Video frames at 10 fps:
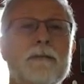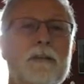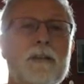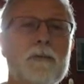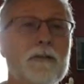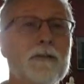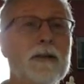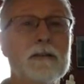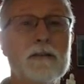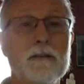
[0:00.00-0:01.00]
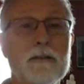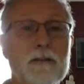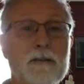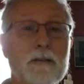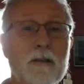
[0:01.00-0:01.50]
some of the advances.
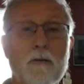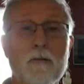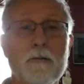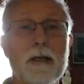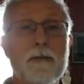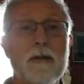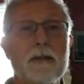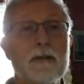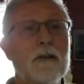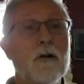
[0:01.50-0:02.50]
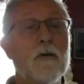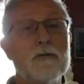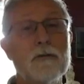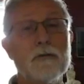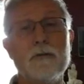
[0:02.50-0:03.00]
It's going to go, and then it
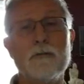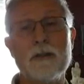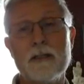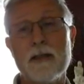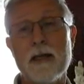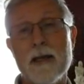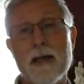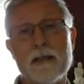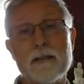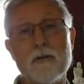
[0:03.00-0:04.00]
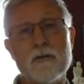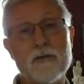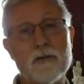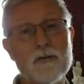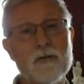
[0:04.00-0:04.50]
goes to, when you hit that next, it goes
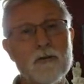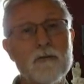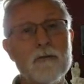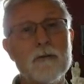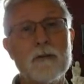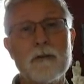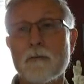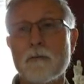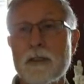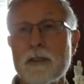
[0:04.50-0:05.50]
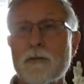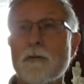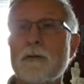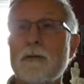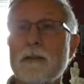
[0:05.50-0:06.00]
to student
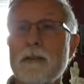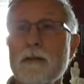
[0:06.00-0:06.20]
resources.